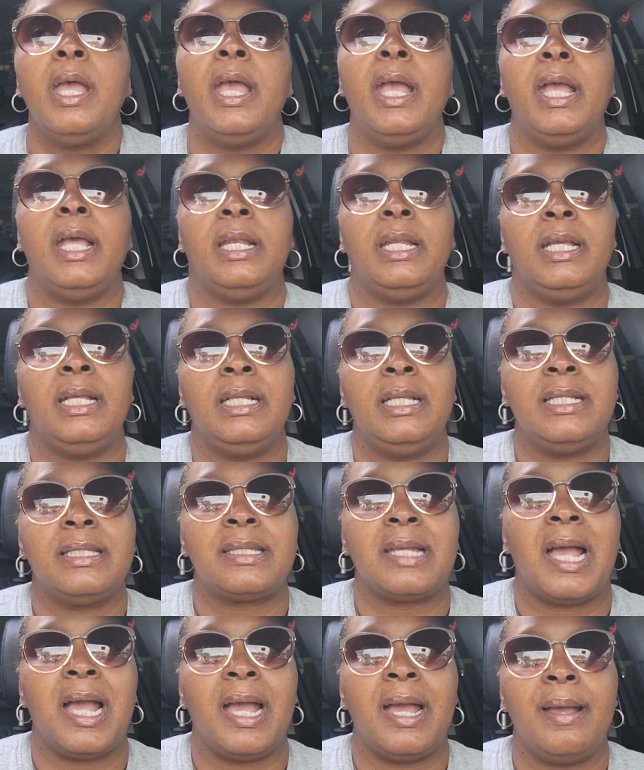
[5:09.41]
And
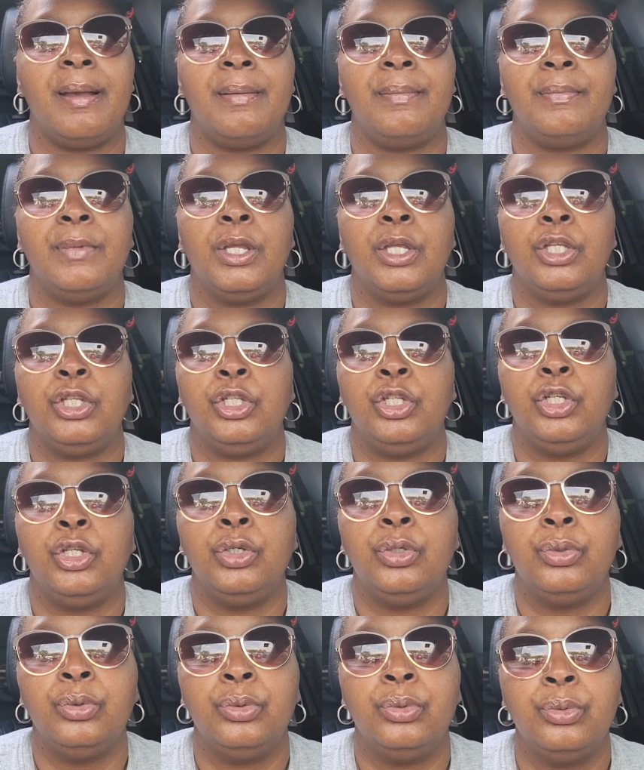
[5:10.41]
anytime
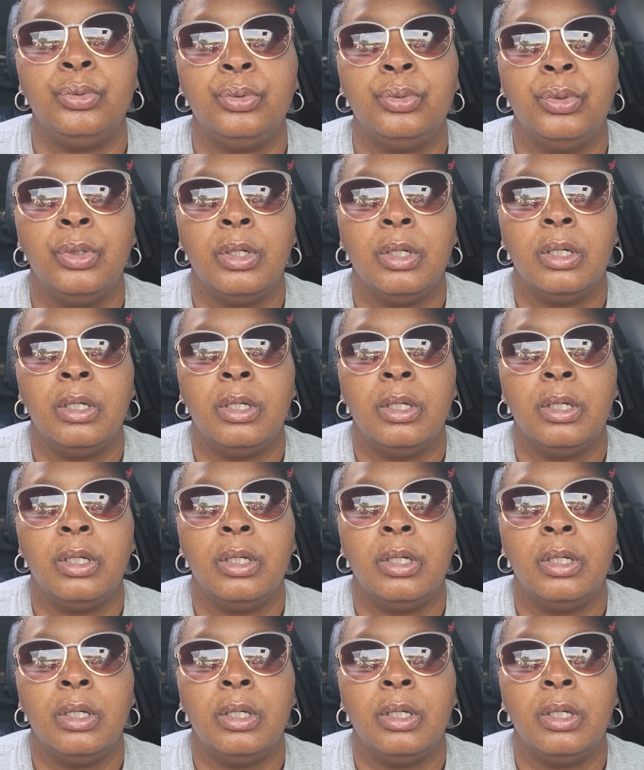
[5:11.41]
you